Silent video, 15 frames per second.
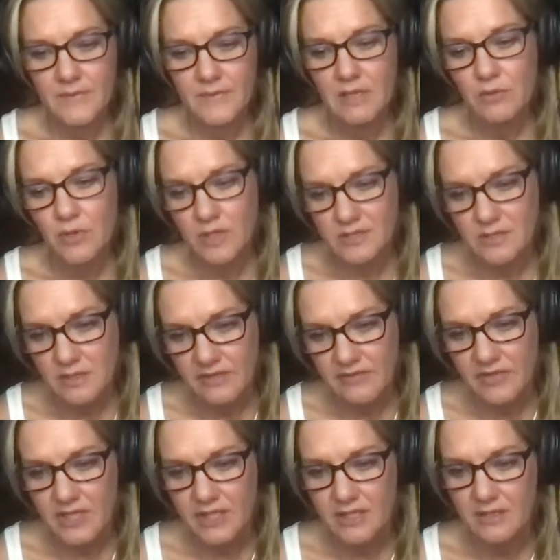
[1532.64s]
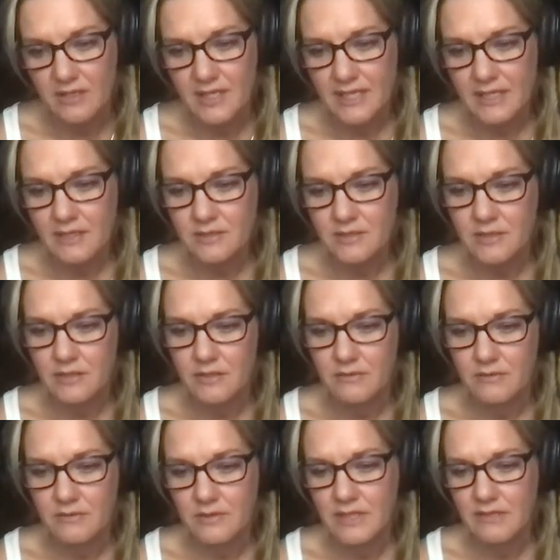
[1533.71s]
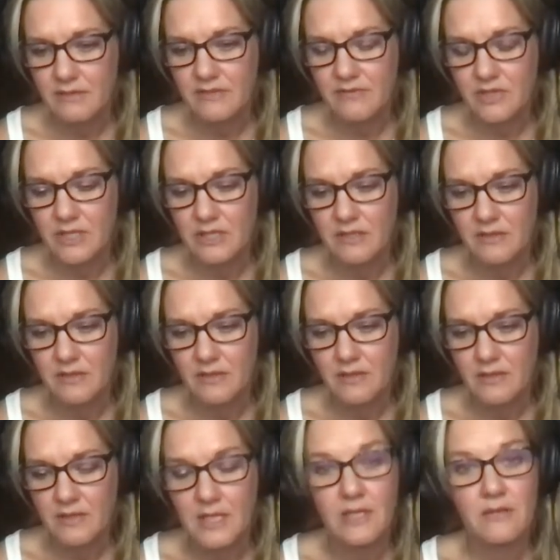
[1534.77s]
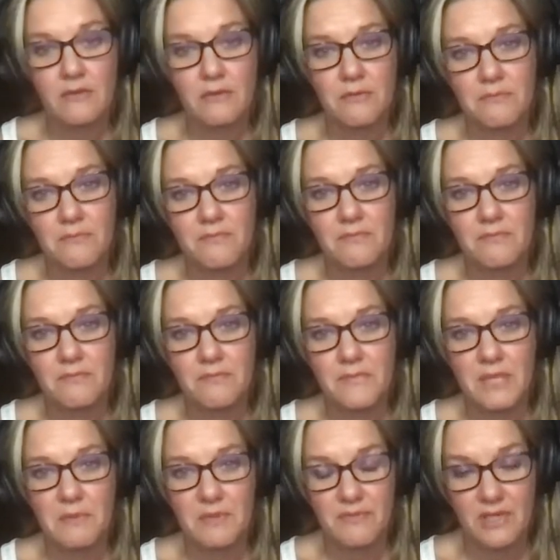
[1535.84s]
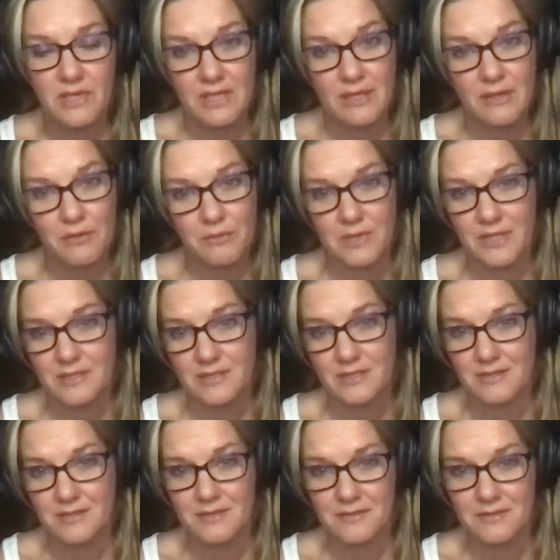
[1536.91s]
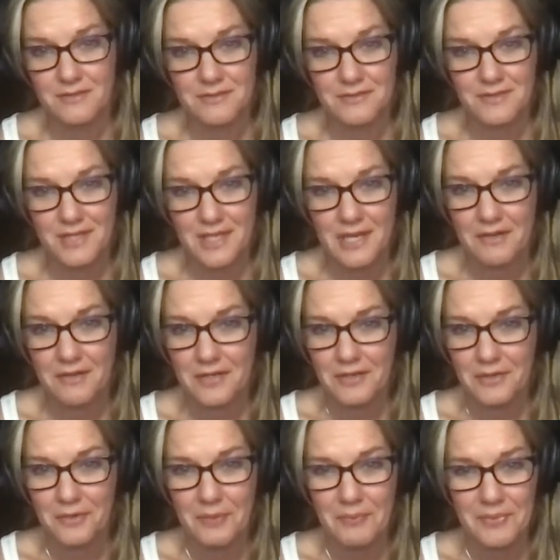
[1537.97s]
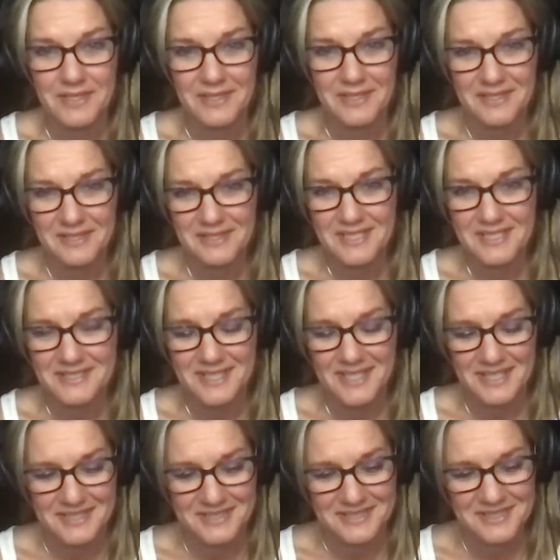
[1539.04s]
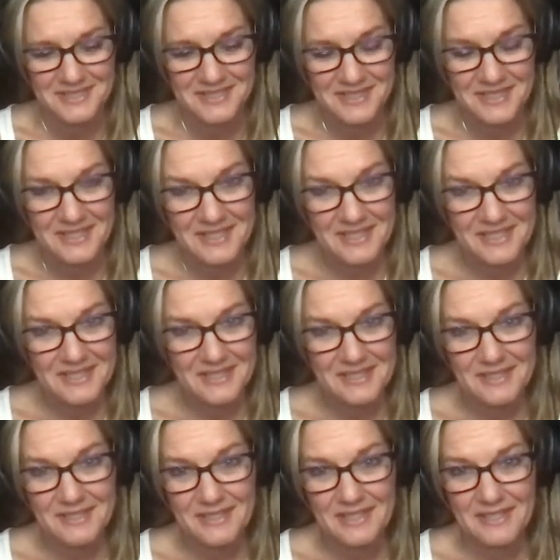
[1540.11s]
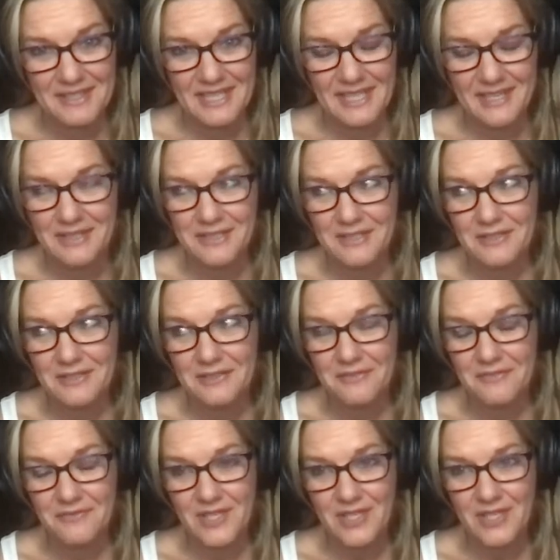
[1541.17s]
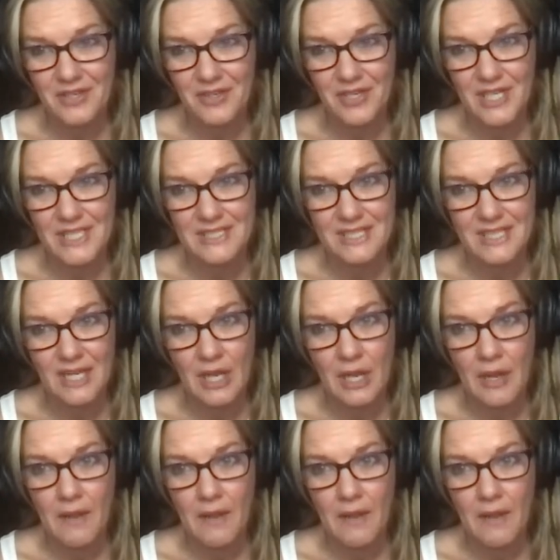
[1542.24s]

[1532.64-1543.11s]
we're also living in LA, so I don't even think you maybe even need a reason to carry a weapon these days in LA. It's fucking crazy.